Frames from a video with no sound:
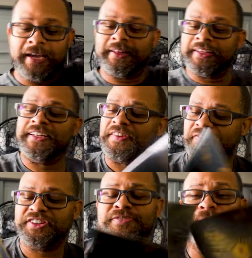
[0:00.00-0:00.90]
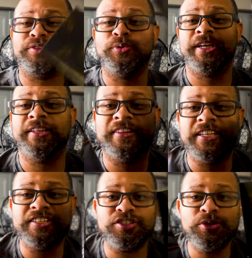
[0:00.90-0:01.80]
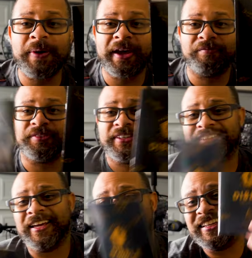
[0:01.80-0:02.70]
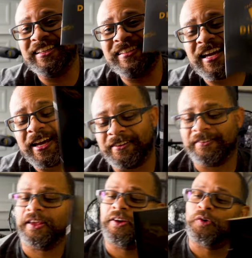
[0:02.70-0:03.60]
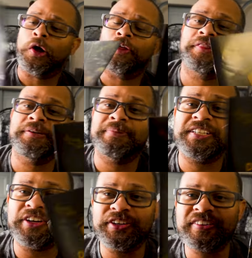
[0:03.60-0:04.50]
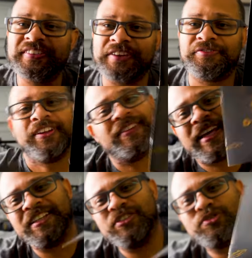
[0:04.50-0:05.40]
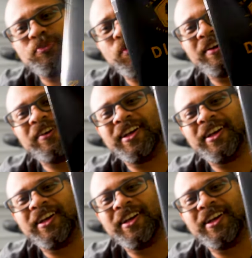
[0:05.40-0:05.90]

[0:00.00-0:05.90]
and the difference between these two pamphlets is that, well, the material's different. They use more